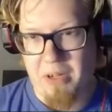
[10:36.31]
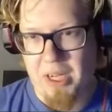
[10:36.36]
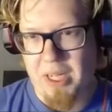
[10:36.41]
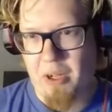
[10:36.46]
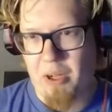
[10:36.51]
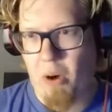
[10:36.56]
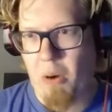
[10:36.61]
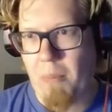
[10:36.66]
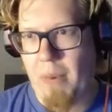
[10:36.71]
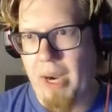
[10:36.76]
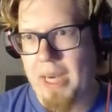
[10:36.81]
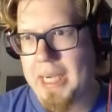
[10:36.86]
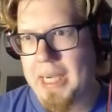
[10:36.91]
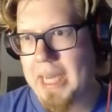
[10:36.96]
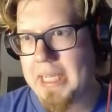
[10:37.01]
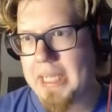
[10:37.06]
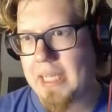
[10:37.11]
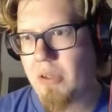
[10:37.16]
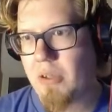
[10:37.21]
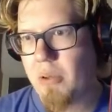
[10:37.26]
And oh my
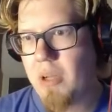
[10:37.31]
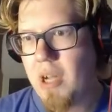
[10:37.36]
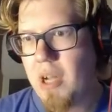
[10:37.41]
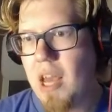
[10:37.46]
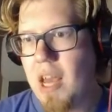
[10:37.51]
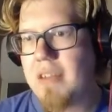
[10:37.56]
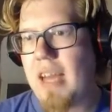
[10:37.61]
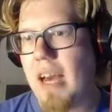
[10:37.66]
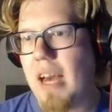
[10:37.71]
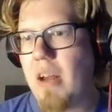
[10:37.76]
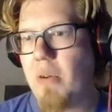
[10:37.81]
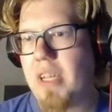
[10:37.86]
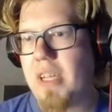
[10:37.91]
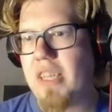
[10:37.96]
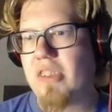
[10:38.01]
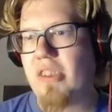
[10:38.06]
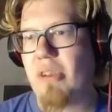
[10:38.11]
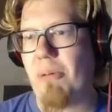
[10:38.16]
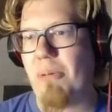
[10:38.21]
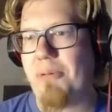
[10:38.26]
god, that hook
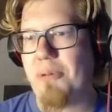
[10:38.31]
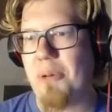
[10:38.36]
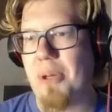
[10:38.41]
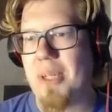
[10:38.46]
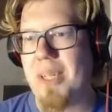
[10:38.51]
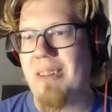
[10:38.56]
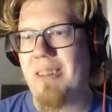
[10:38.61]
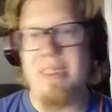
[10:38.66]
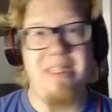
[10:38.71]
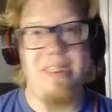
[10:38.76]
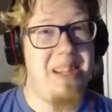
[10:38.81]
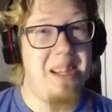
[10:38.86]
is so freaking